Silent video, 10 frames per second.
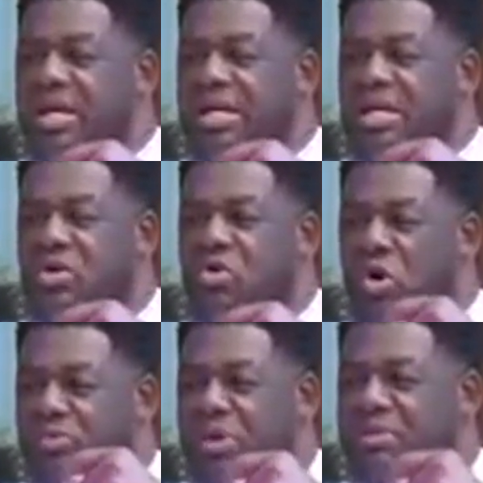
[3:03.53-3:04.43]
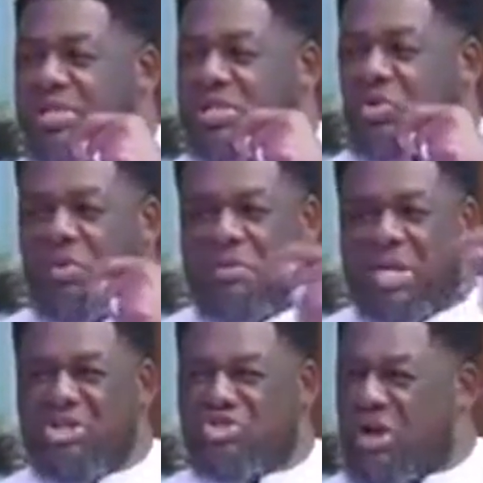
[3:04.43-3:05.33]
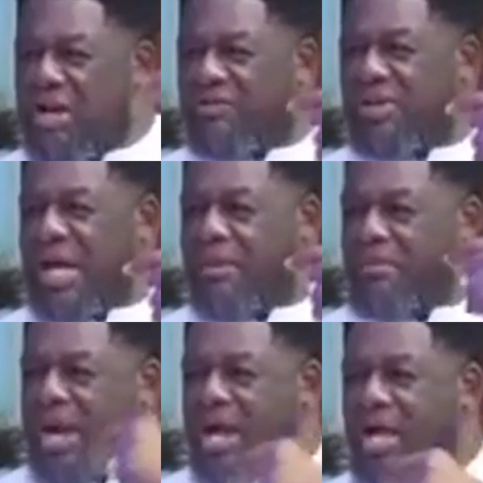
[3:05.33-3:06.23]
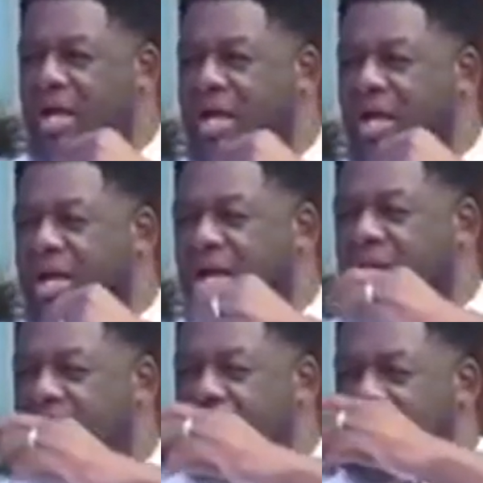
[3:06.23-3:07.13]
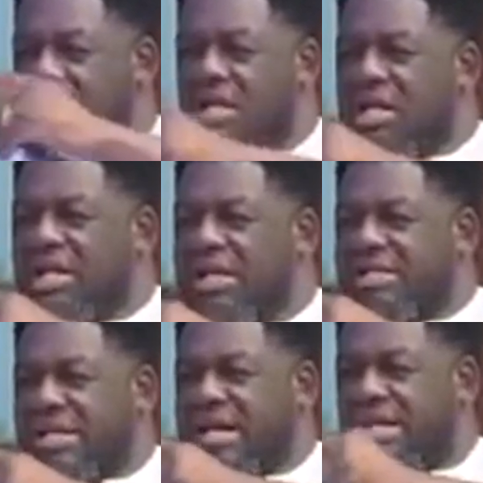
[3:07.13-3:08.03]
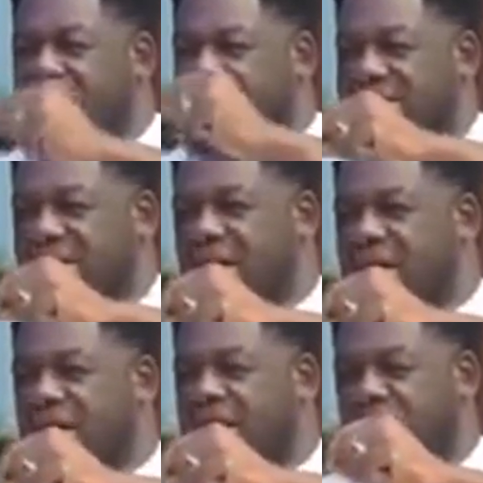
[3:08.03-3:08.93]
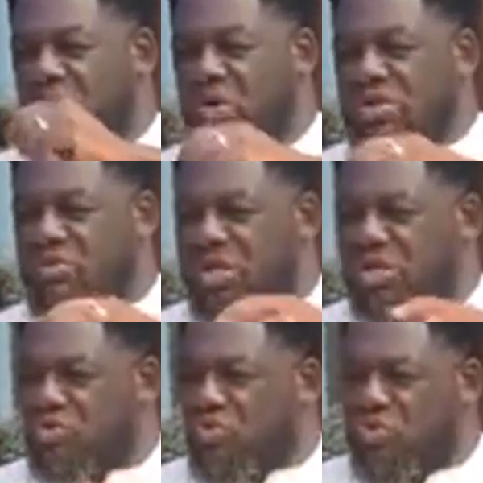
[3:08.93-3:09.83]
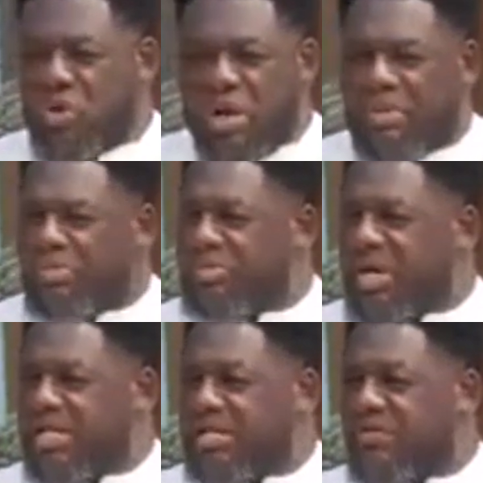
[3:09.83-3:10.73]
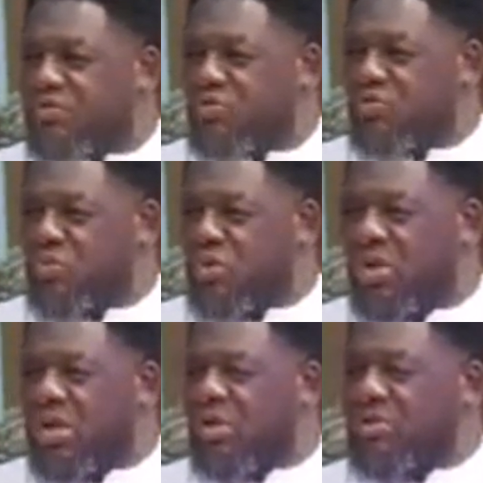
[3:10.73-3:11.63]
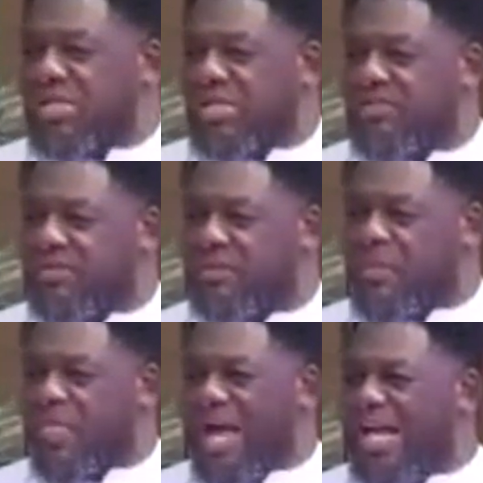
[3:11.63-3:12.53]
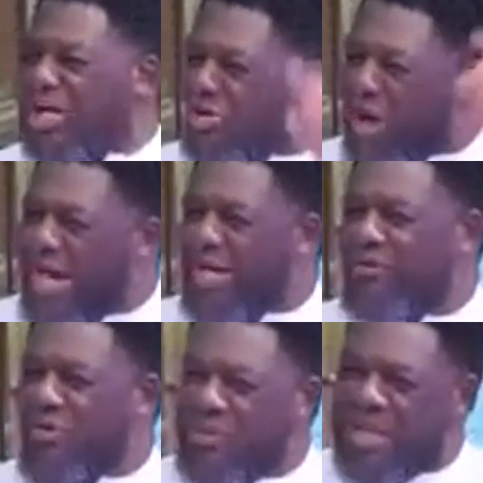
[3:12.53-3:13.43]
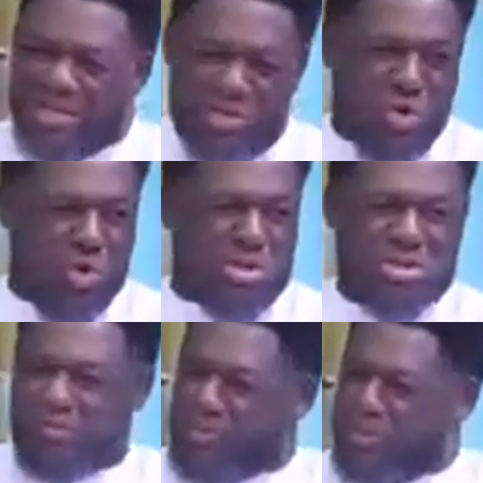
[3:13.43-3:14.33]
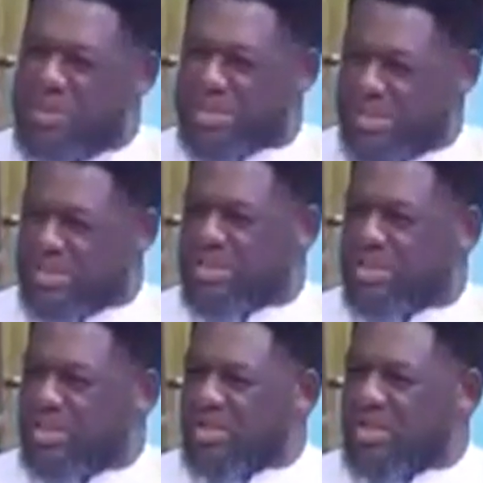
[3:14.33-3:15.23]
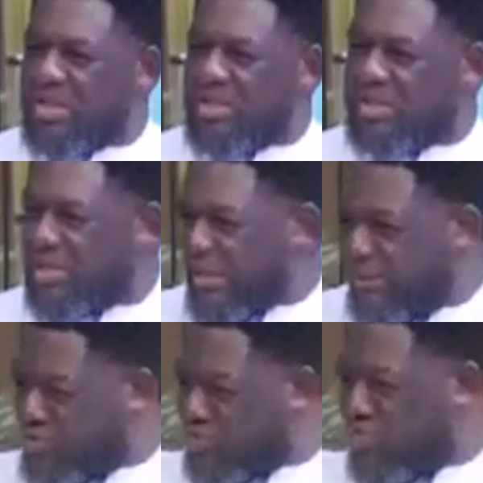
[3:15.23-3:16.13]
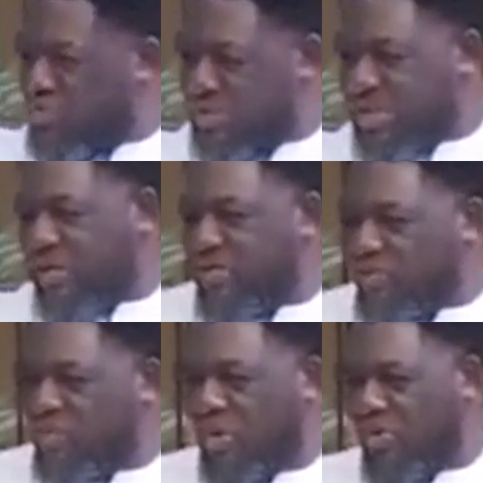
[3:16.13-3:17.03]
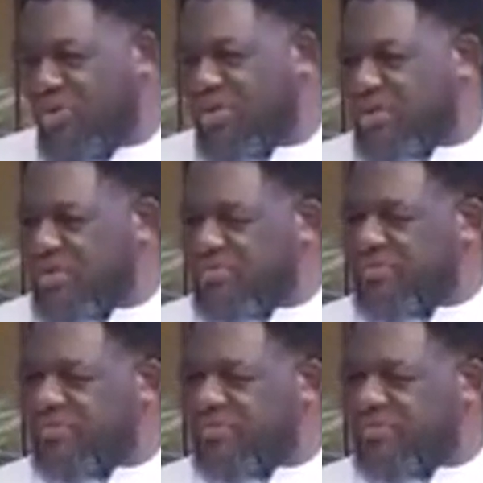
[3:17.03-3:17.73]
A court premises or may drive abba a sign in Asia because we need to come and prepare ourselves to receive him. I cried from the court premises till I made you Zalo from my office